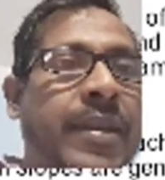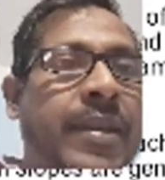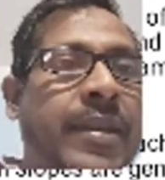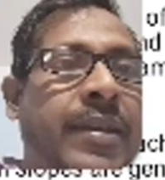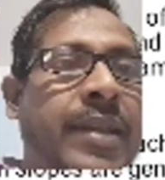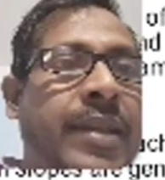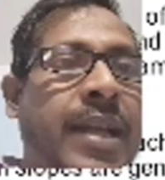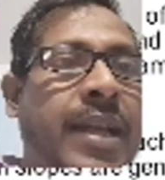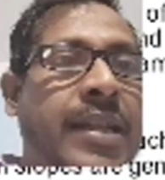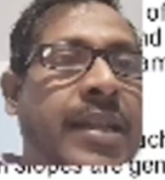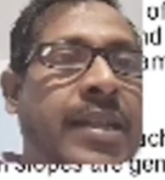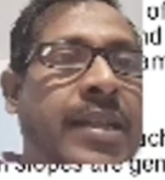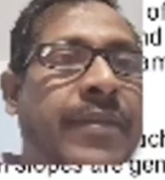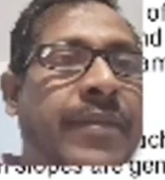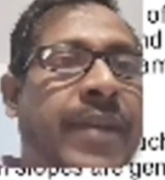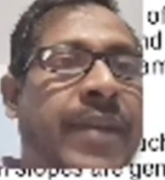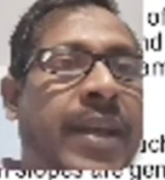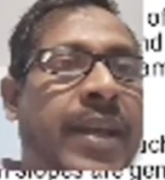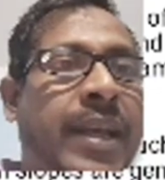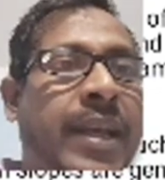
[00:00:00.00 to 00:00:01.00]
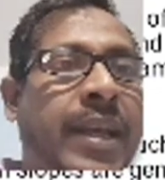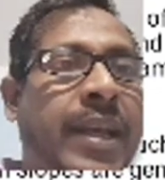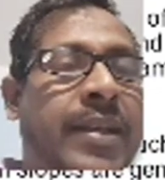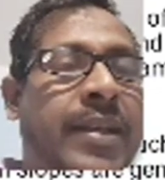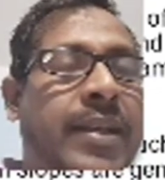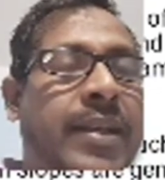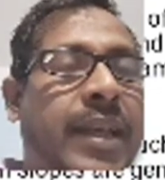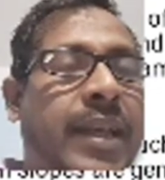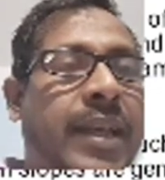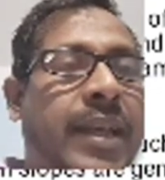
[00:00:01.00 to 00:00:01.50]
The Shivalik
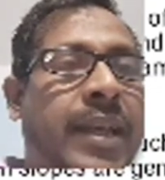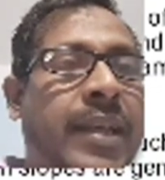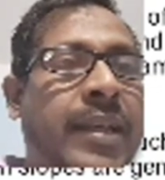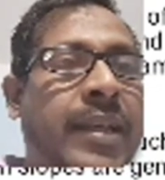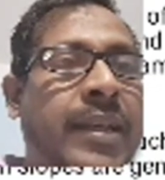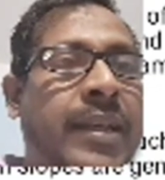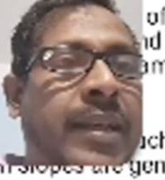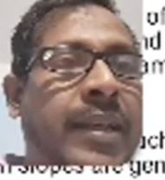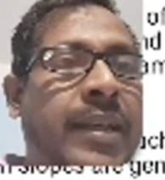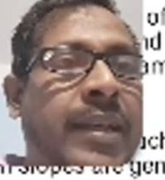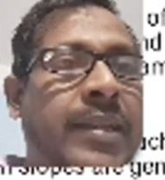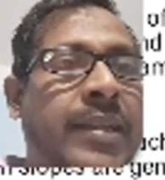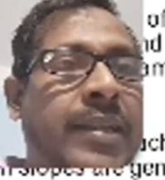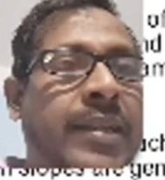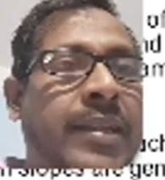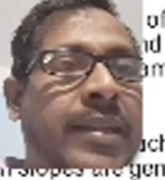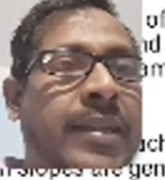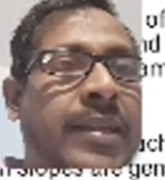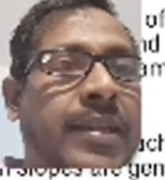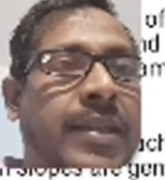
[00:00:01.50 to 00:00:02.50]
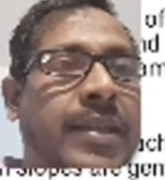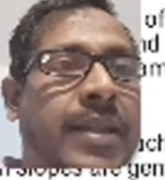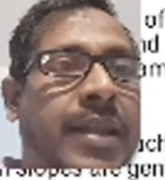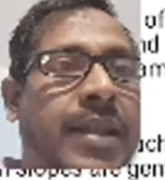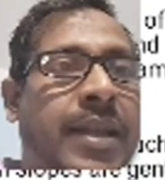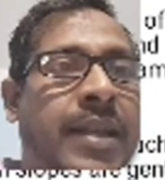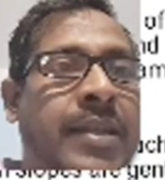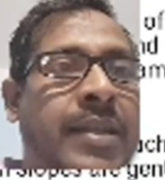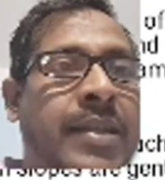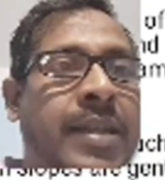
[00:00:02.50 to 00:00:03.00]
in this
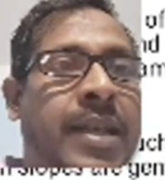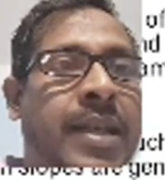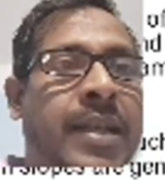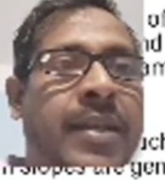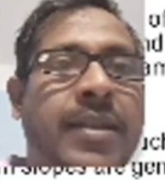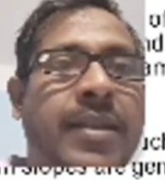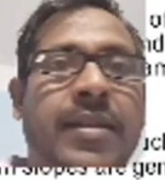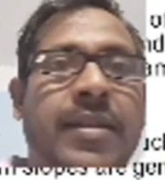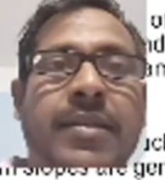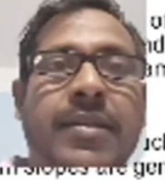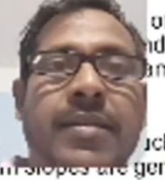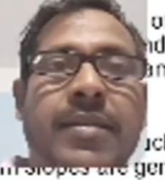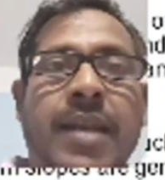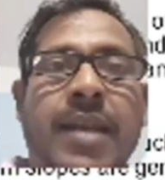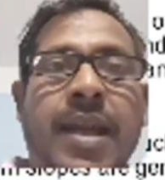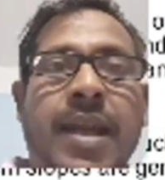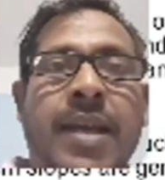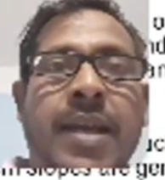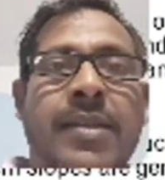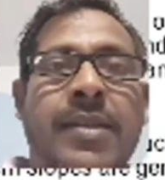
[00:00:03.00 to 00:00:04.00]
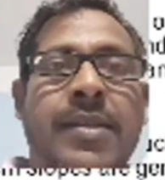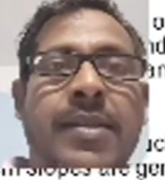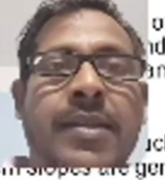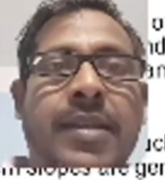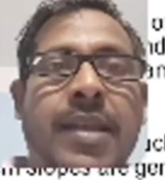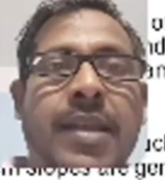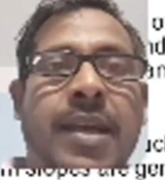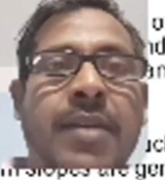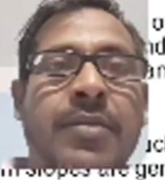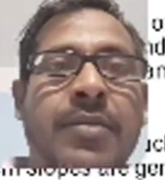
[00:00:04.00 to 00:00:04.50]
region runs
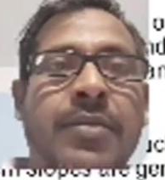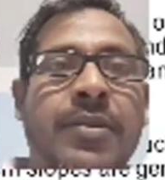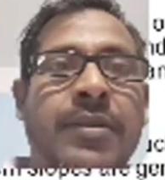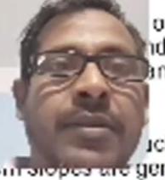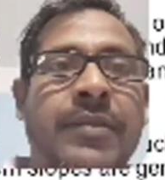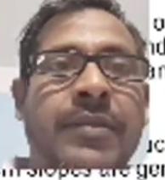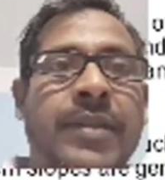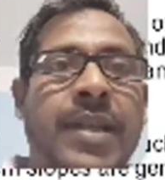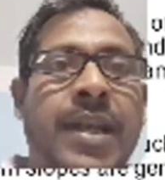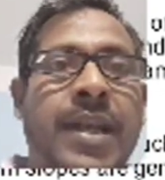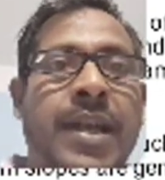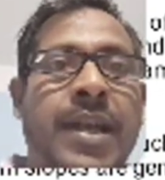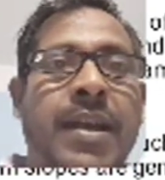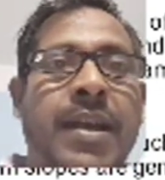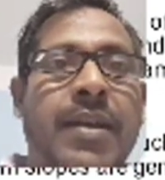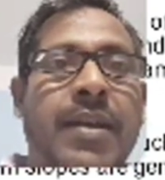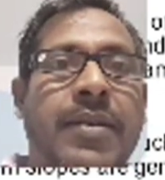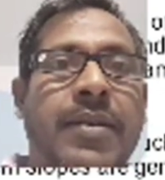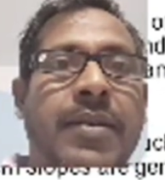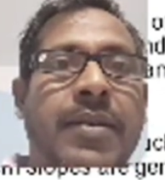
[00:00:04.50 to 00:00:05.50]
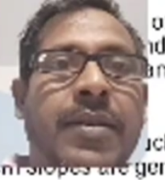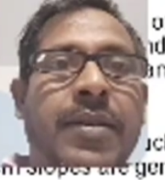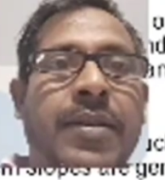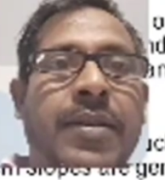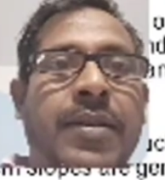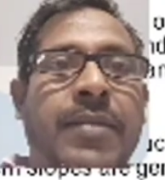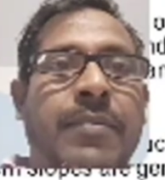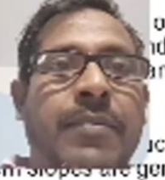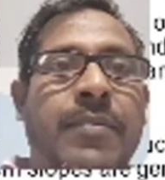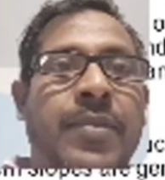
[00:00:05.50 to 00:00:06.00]
south of the
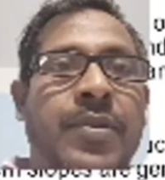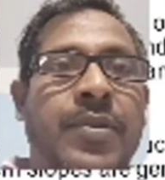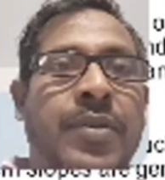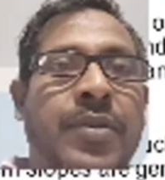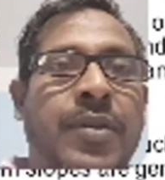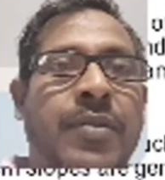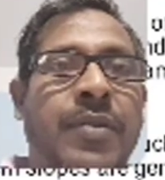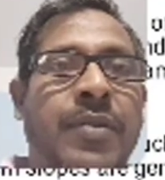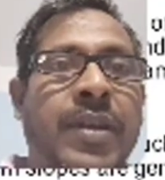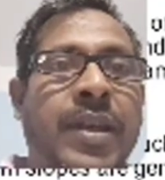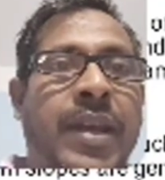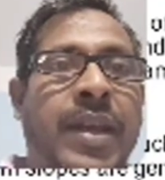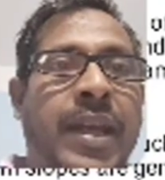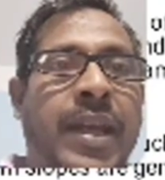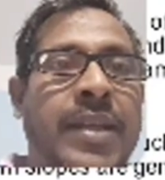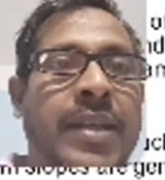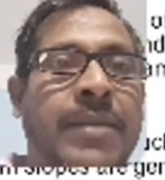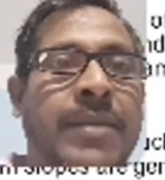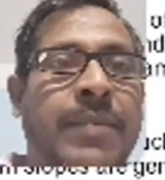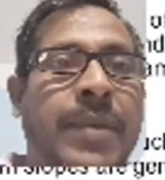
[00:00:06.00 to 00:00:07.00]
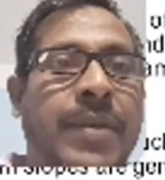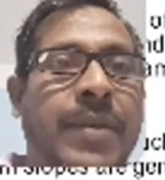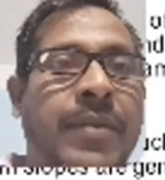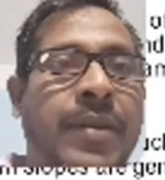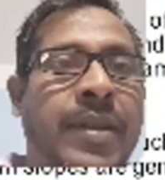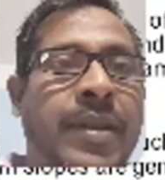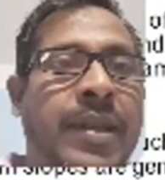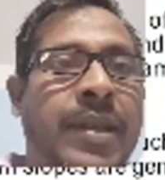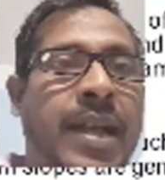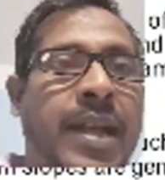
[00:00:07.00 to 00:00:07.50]
Mussoorie range
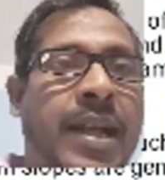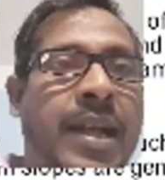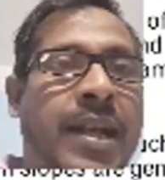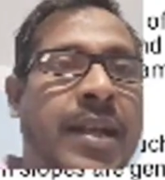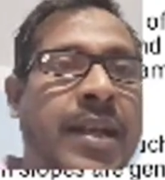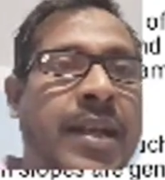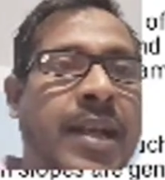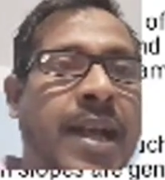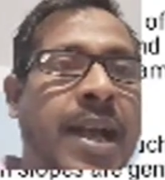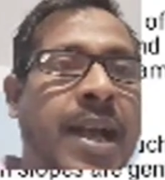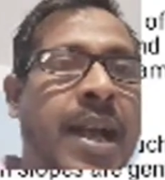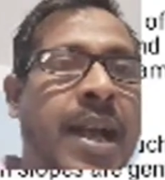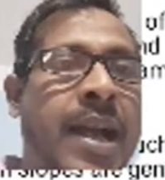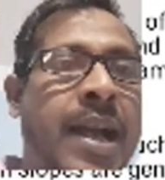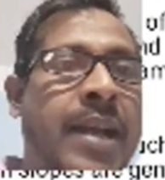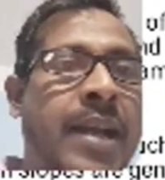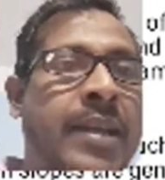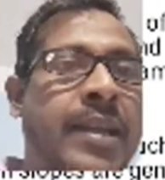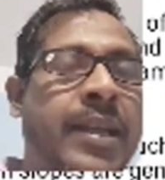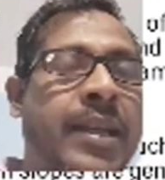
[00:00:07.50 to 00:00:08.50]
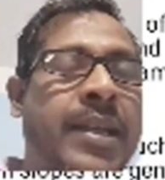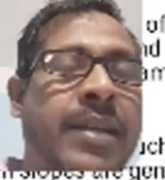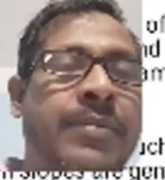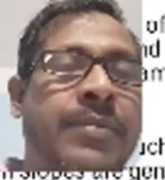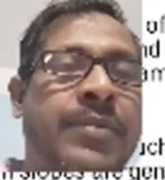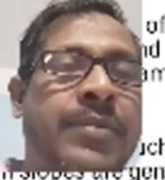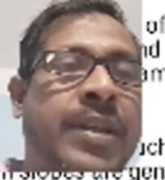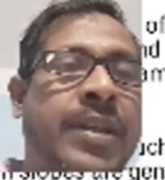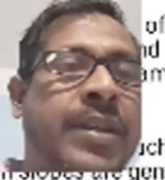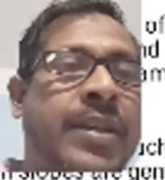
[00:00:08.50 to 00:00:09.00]
between the Ganga and the
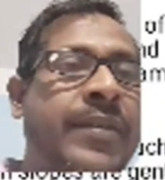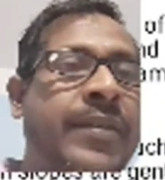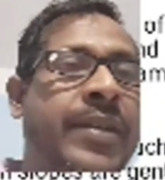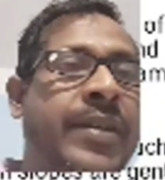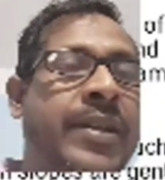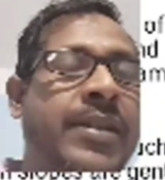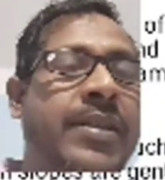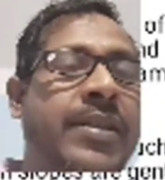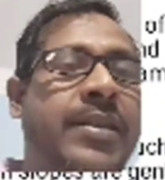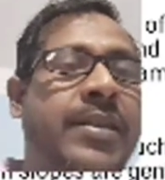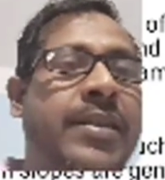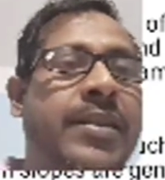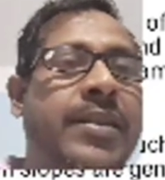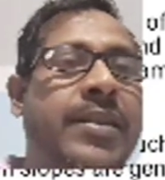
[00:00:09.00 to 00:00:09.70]
Yamuna rivers.